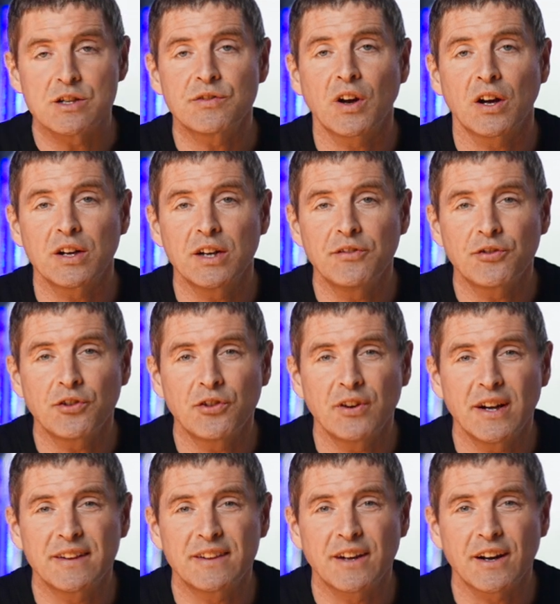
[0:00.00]
you've got
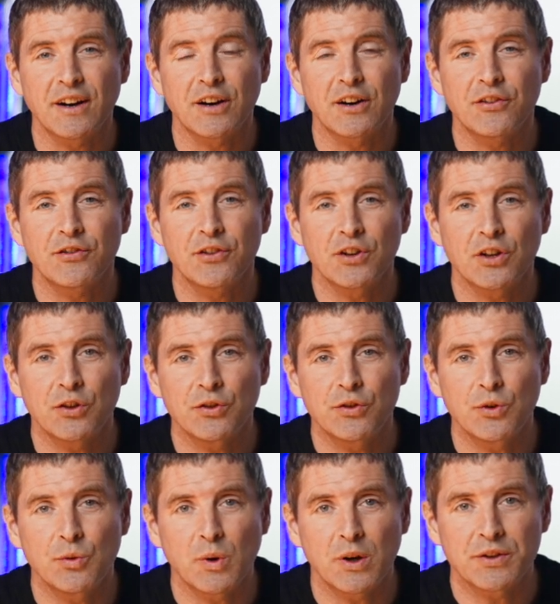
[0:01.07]
infrared there for those
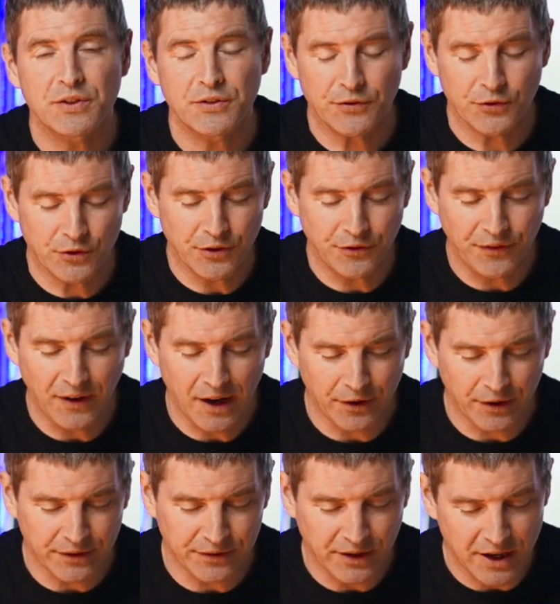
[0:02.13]
who want it for the
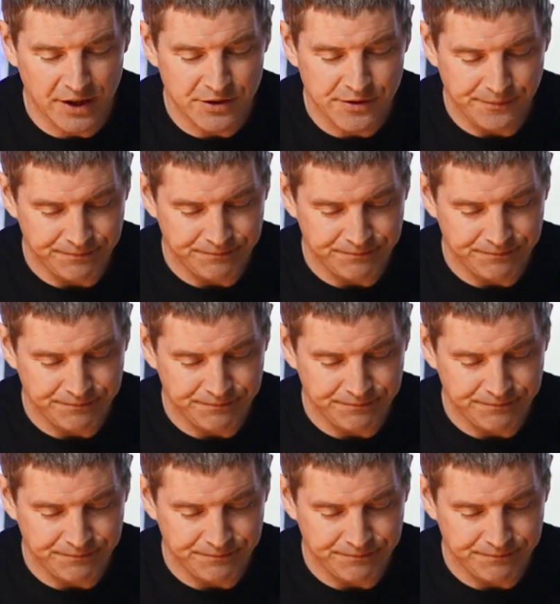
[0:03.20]
flowering stage.